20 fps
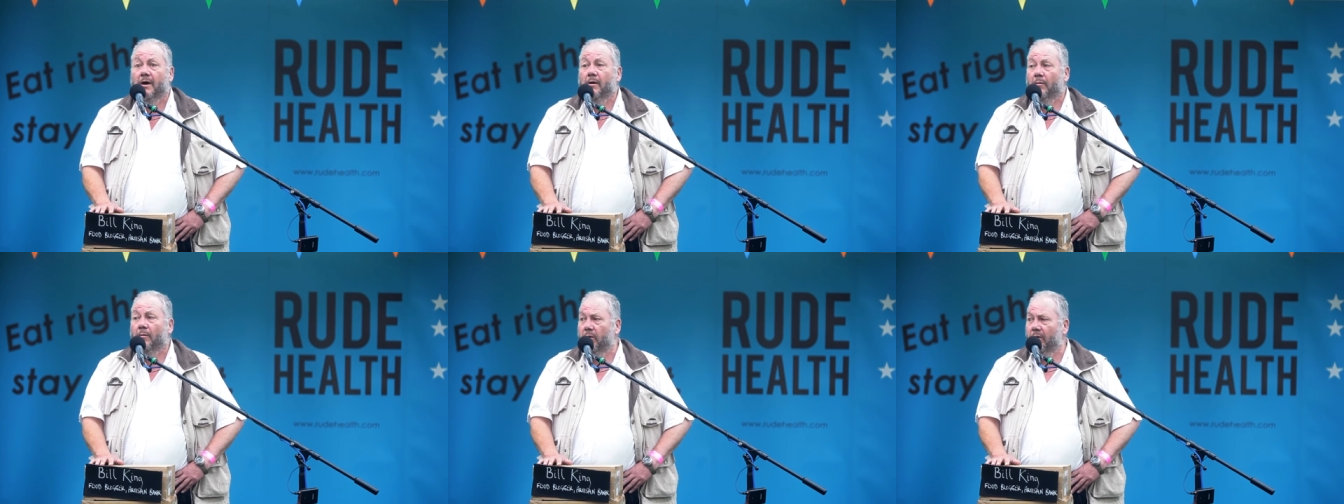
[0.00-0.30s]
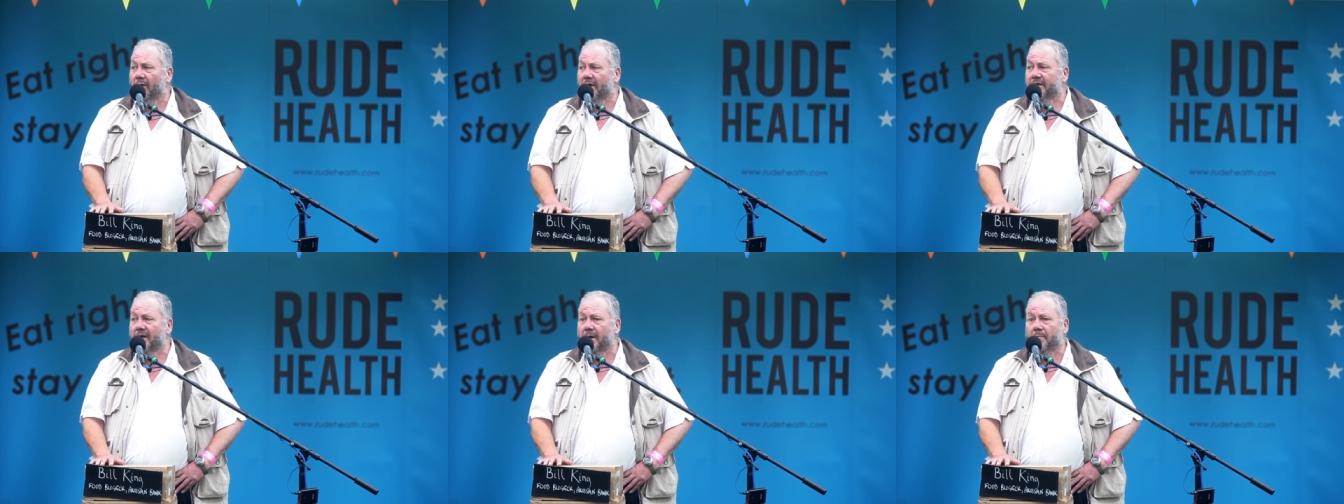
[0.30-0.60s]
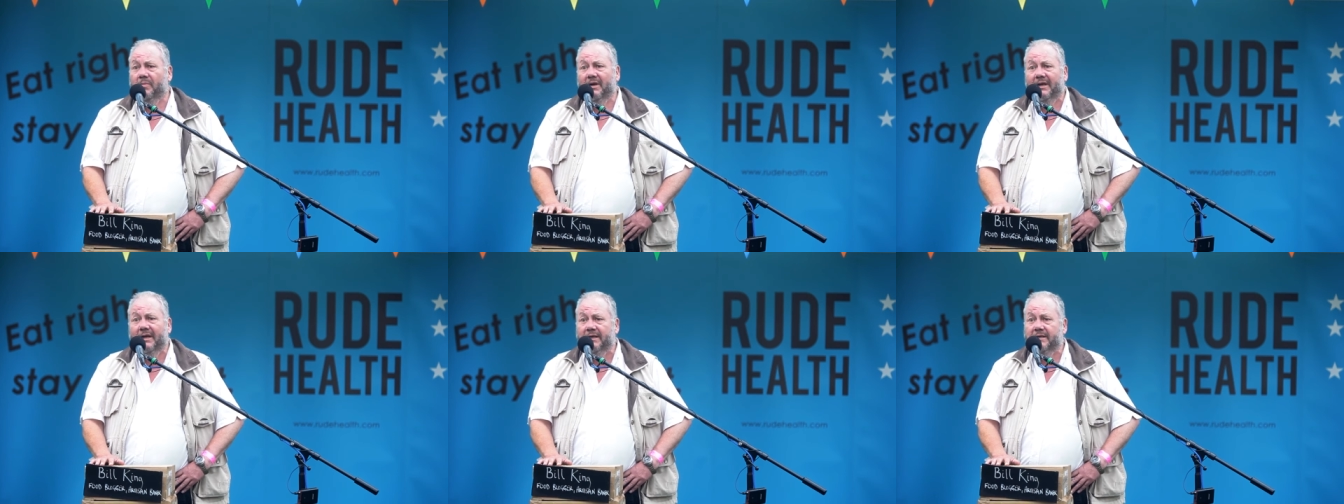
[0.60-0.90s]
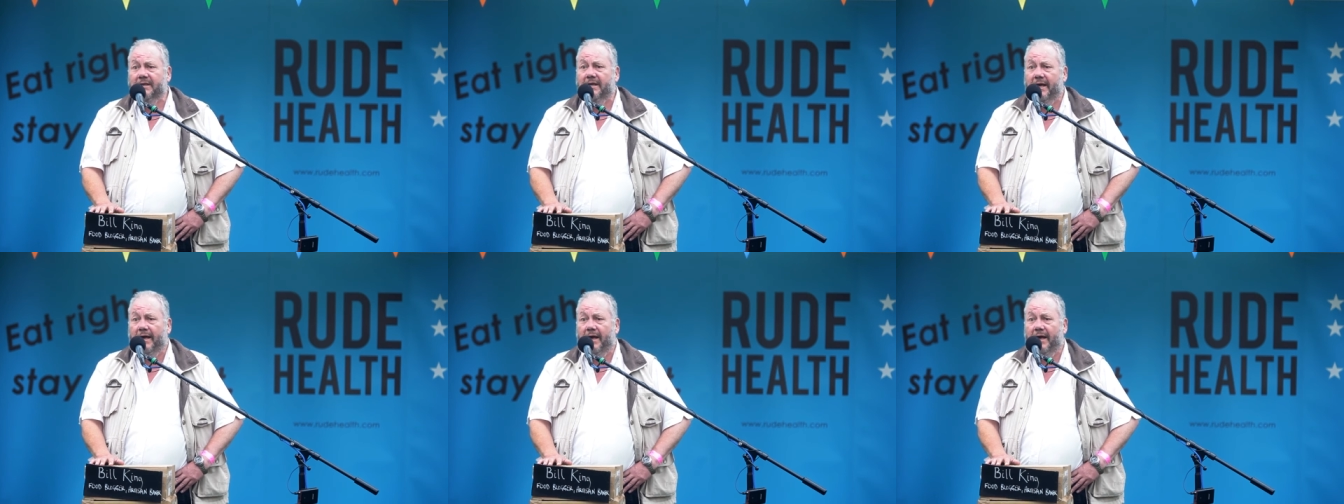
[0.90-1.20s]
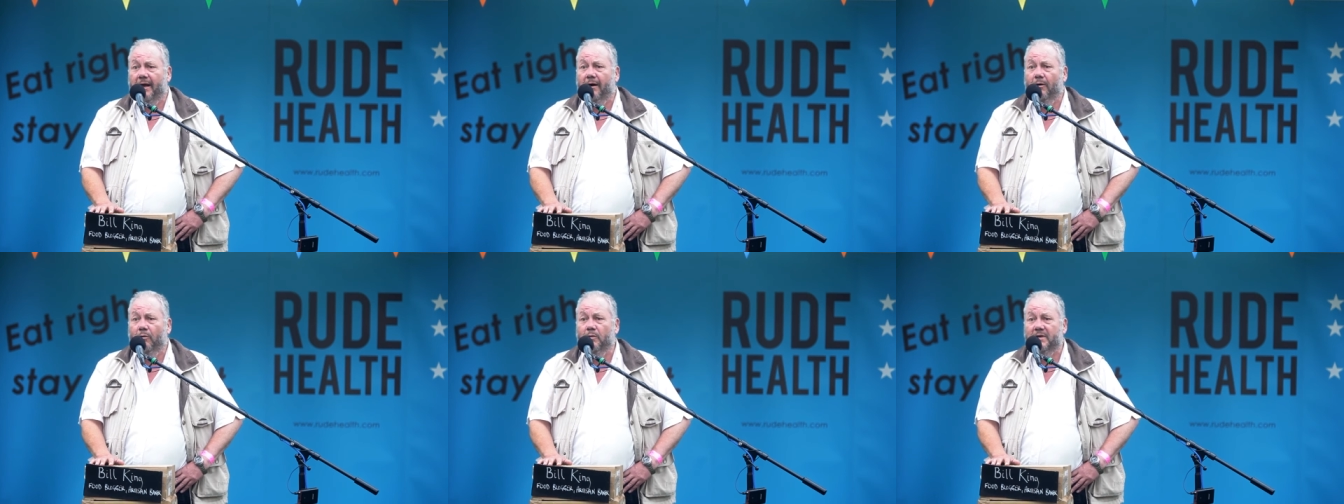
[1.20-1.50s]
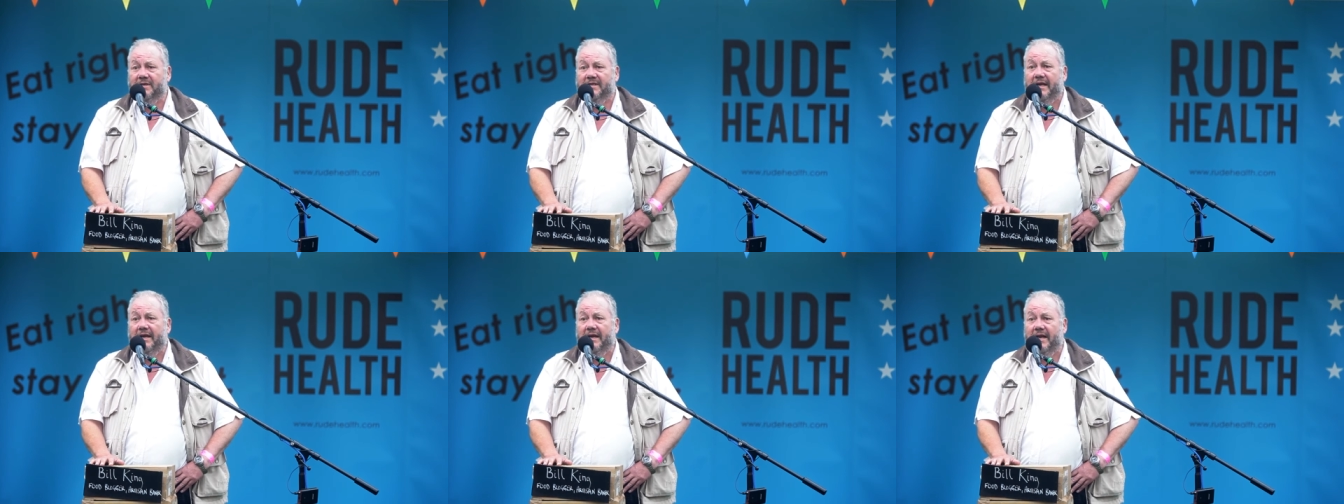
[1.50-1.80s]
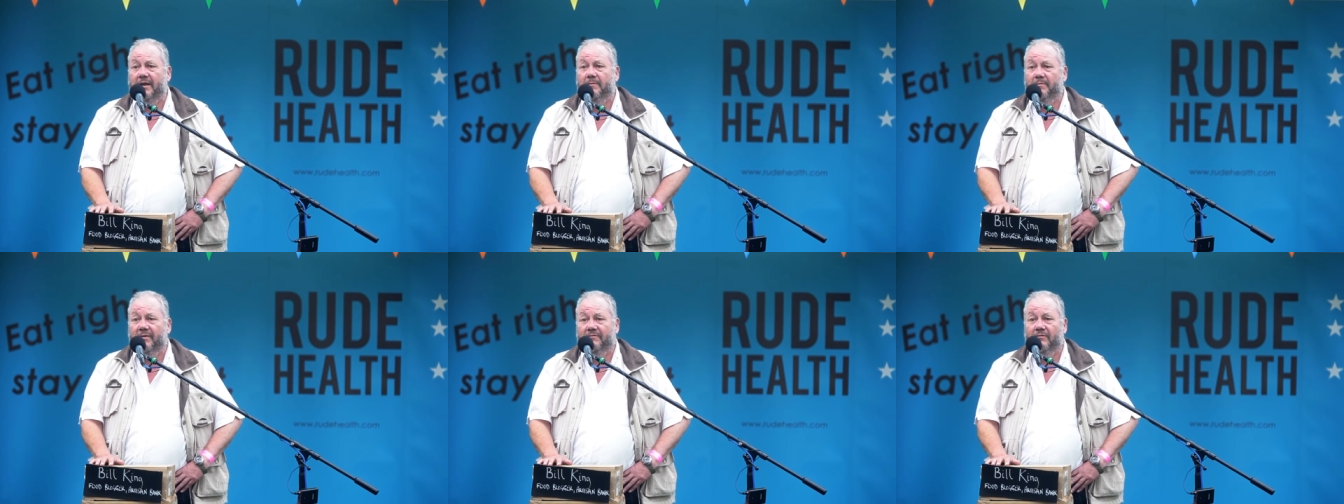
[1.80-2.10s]
What the bloody hell was in
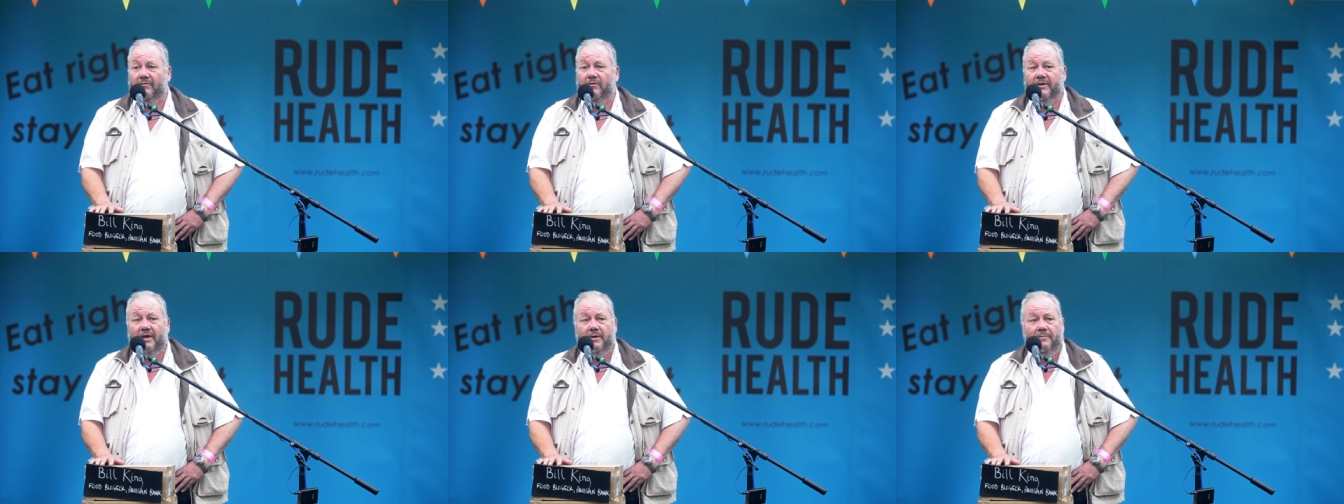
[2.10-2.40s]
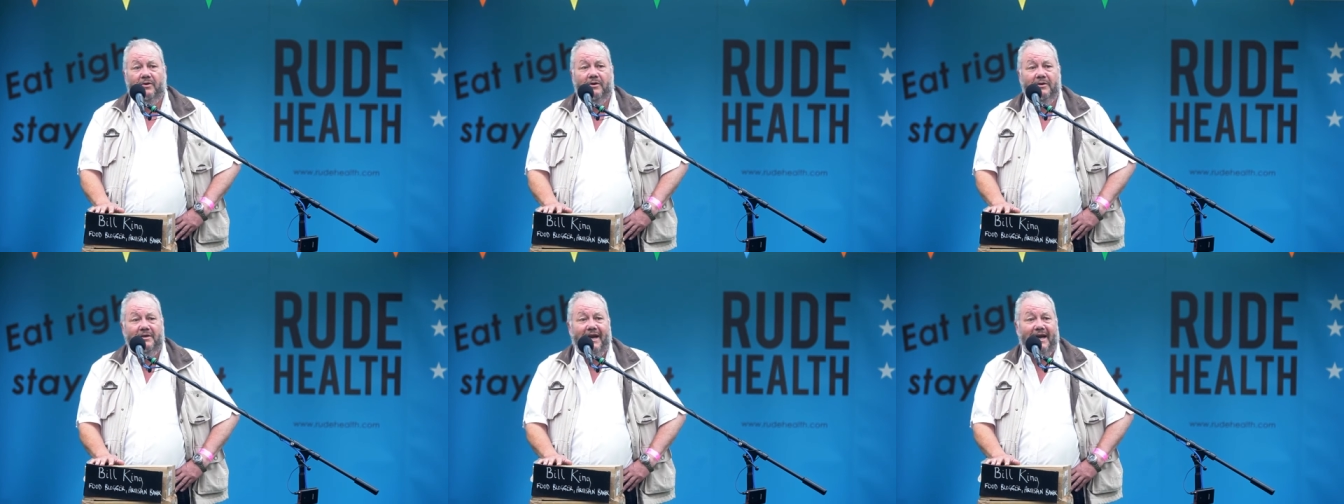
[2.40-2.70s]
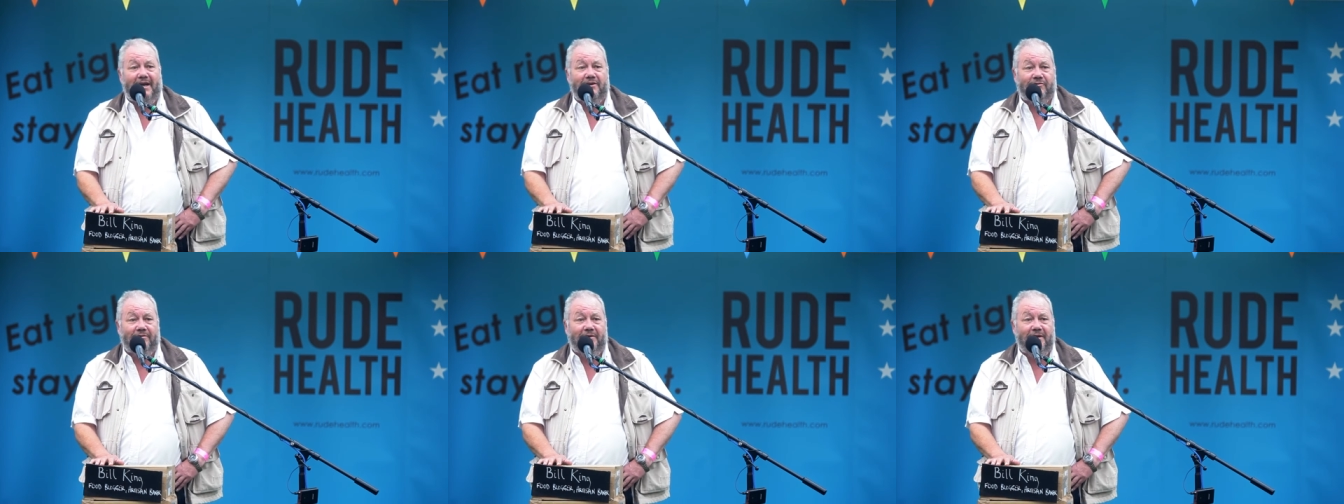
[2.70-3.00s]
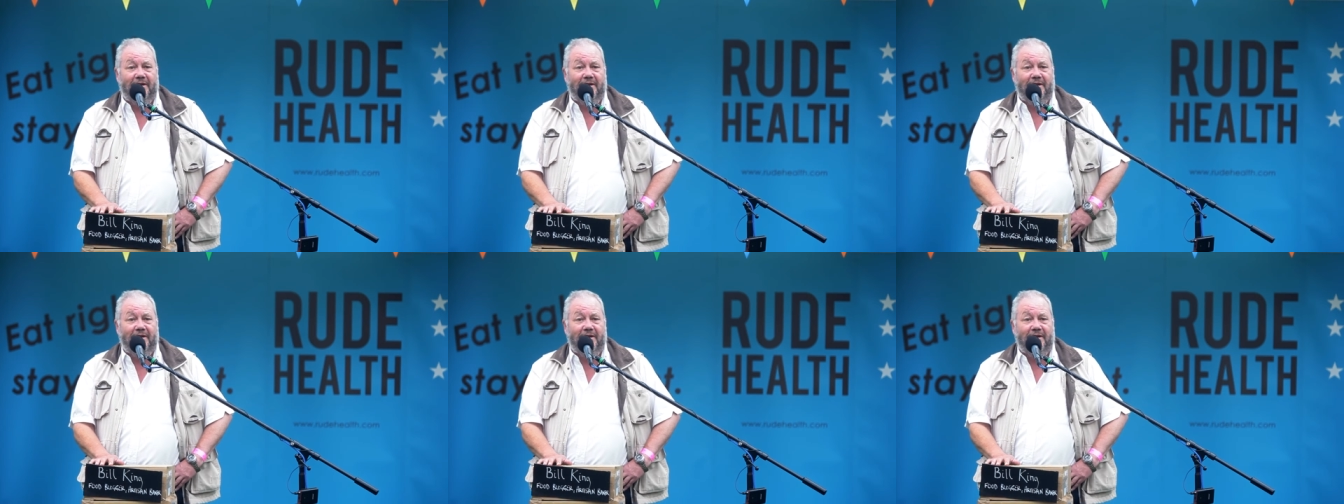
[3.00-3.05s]
it before they put natural